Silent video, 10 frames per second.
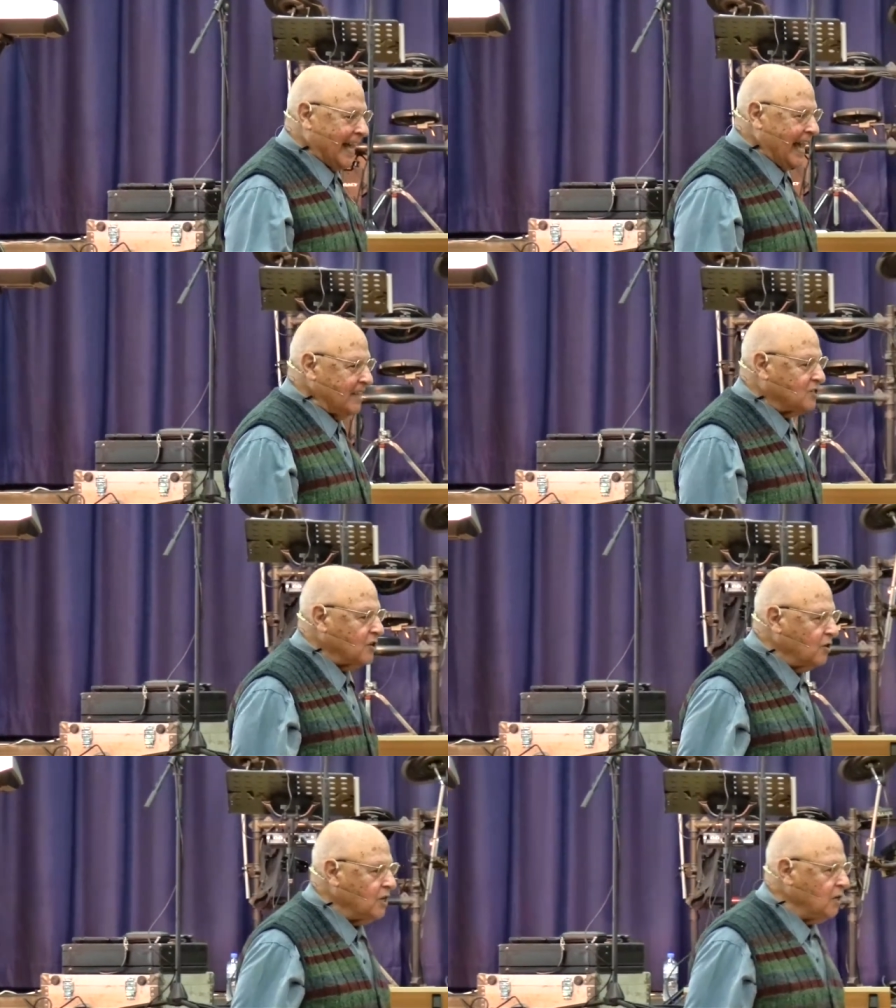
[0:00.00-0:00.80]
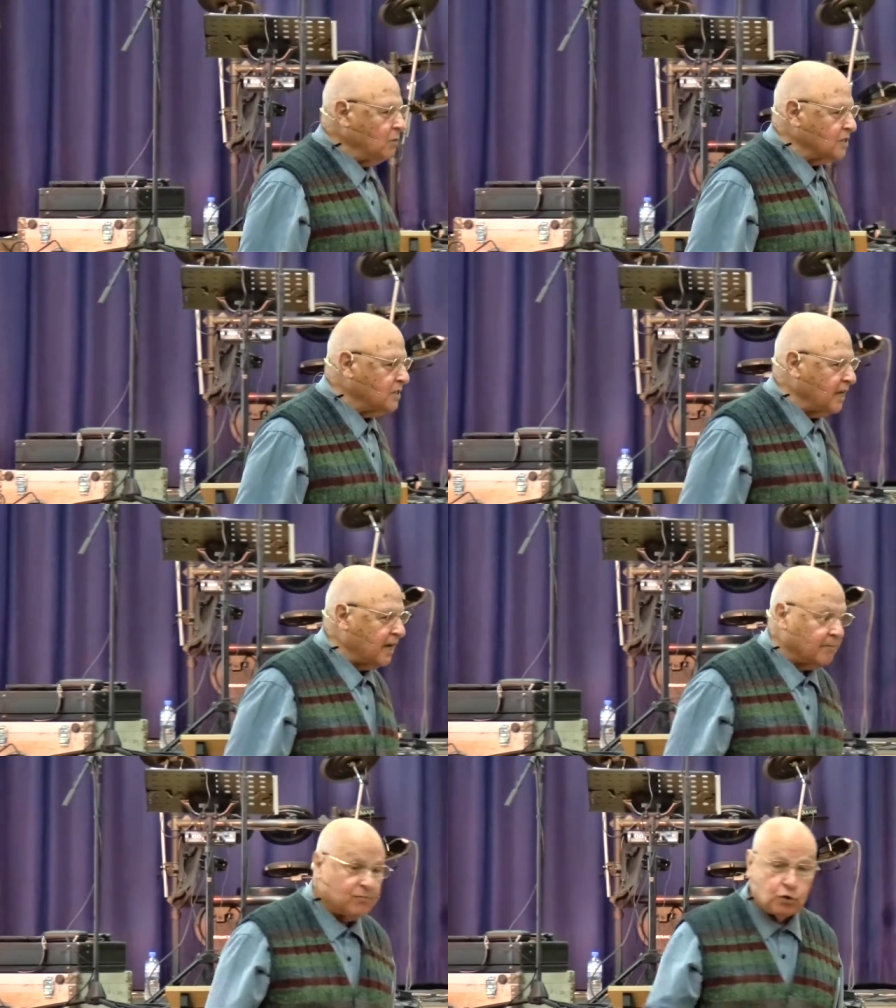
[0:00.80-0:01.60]
And so He was
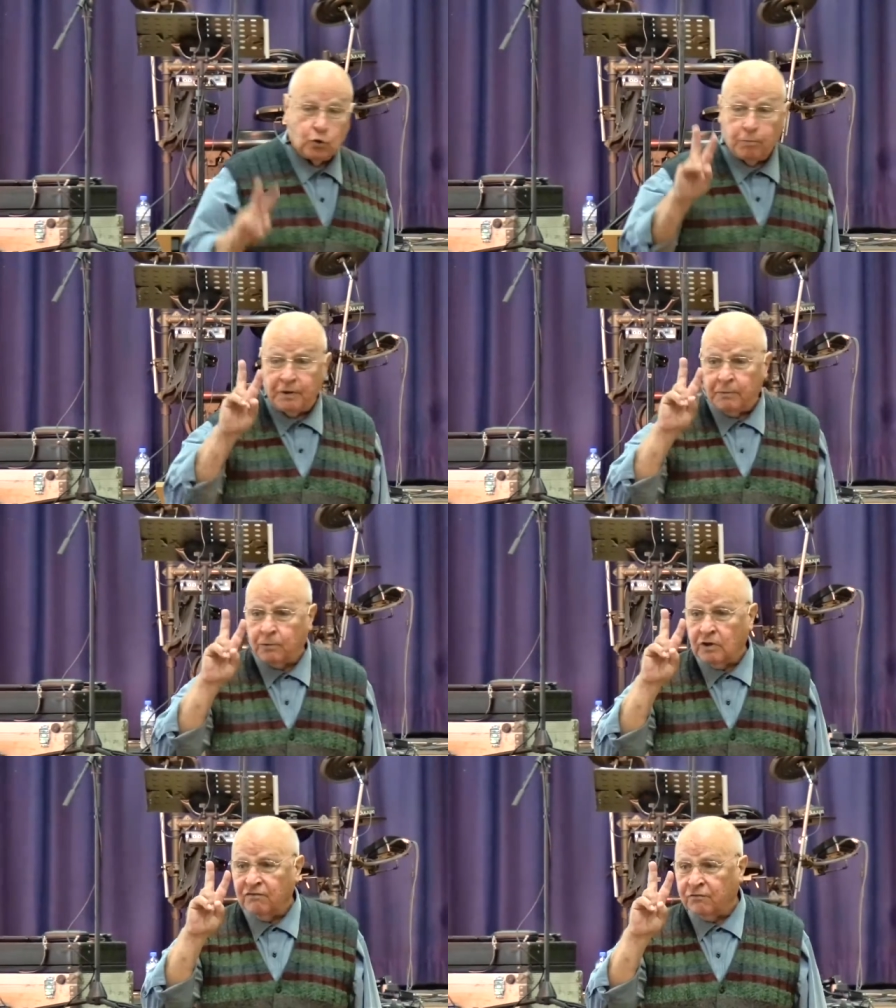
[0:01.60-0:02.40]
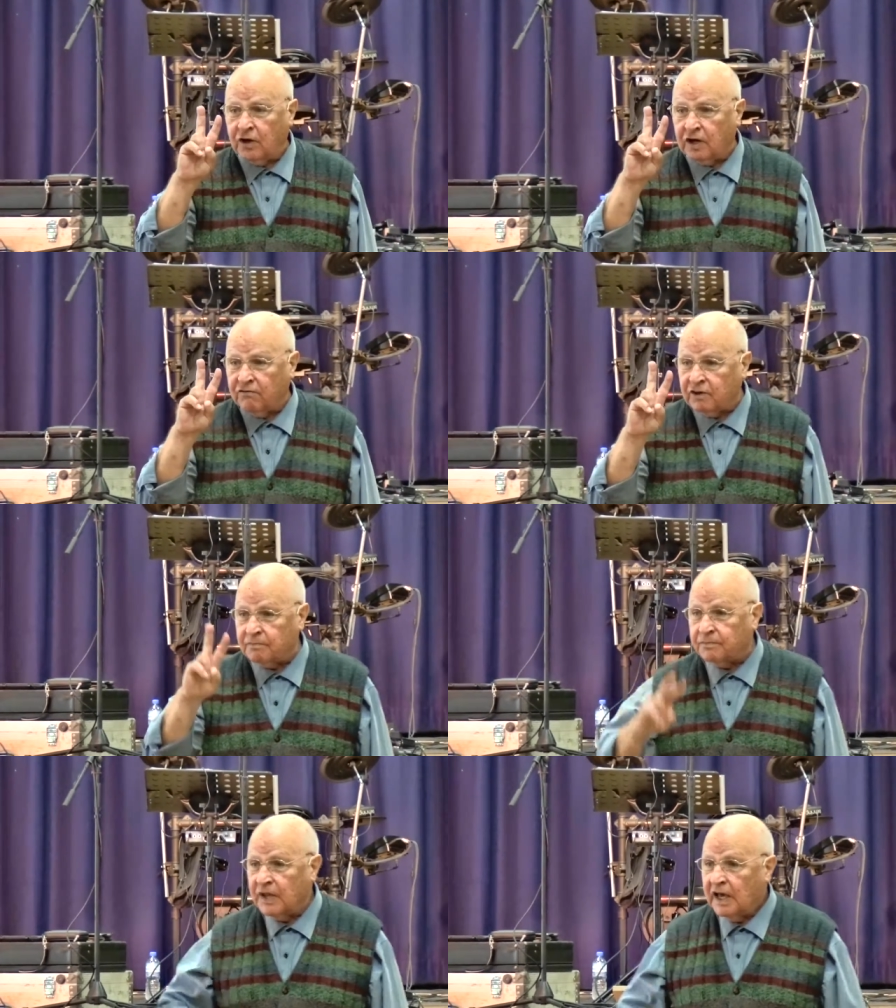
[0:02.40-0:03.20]
there, two people in front of Him.